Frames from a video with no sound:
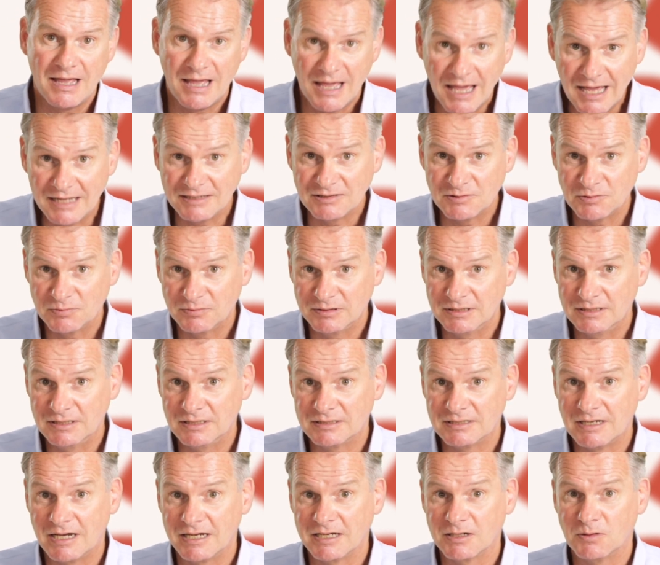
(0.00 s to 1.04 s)
and we
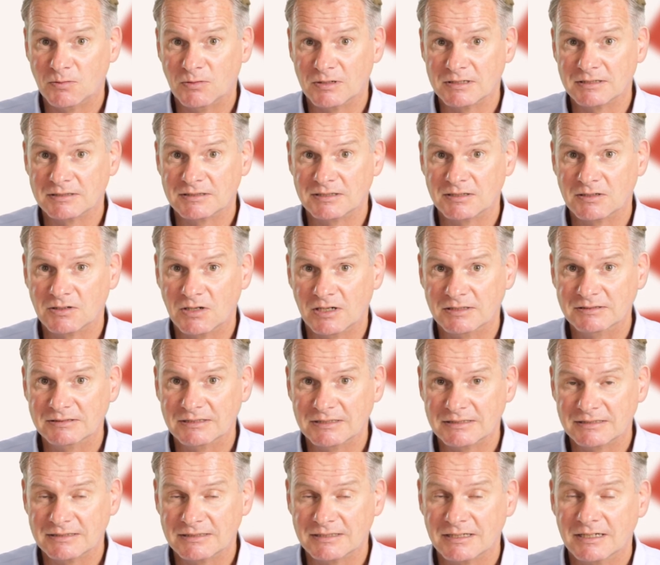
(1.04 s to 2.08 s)
need high quality
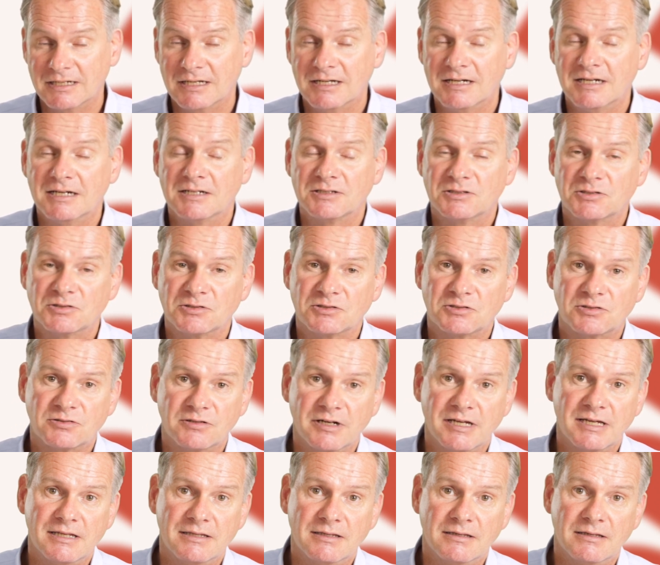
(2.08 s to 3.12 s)
content to
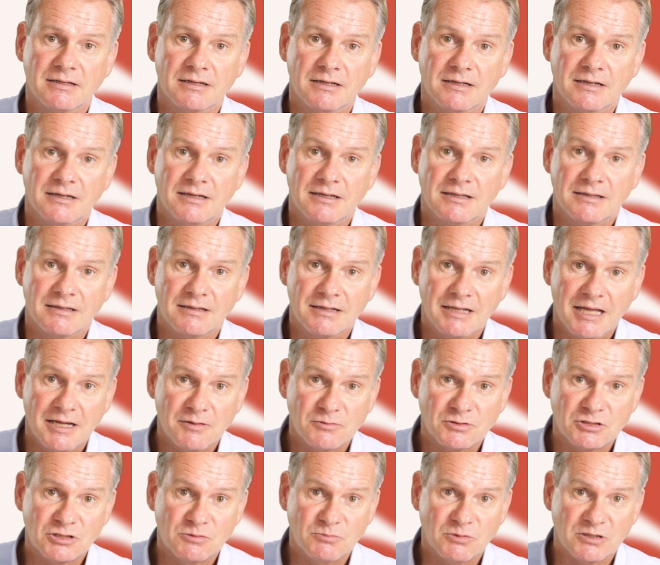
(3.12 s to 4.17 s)
train the
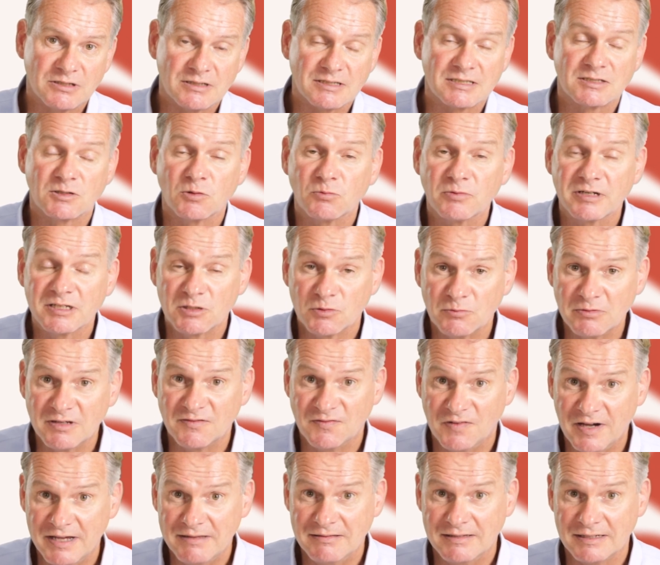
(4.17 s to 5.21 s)
language model. So where do we
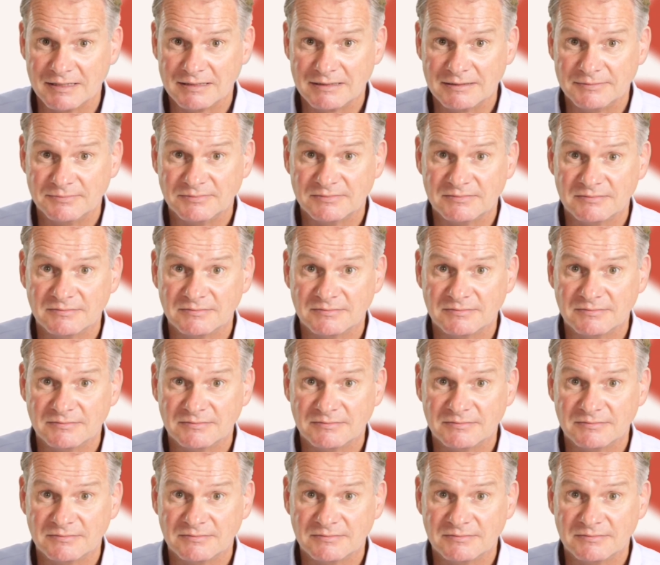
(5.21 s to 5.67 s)
find that?